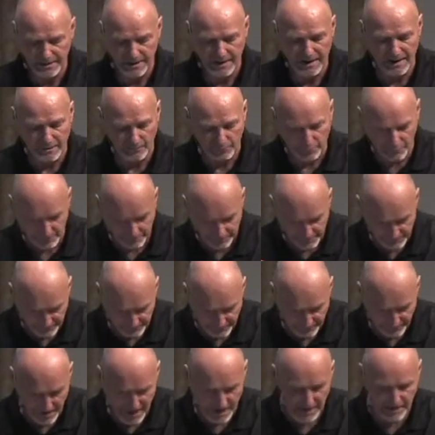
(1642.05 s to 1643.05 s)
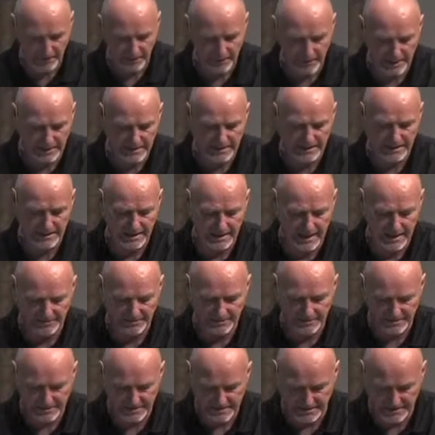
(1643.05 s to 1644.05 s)
uh, will be following and
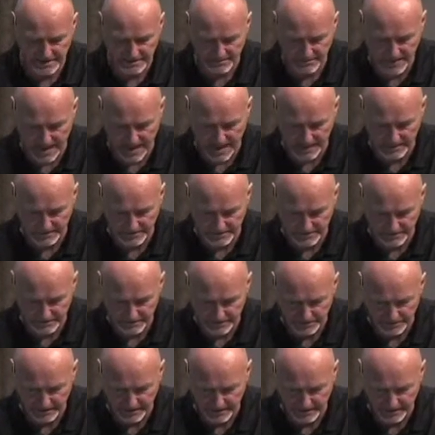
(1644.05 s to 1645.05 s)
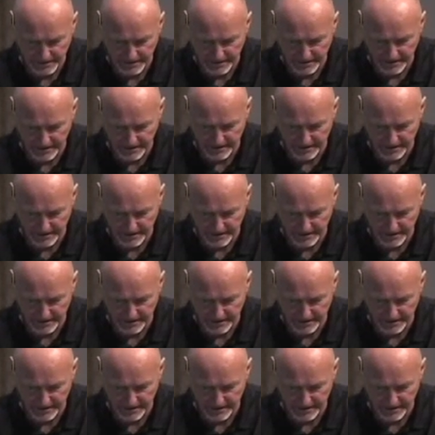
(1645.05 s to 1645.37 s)
having the same attitude uh,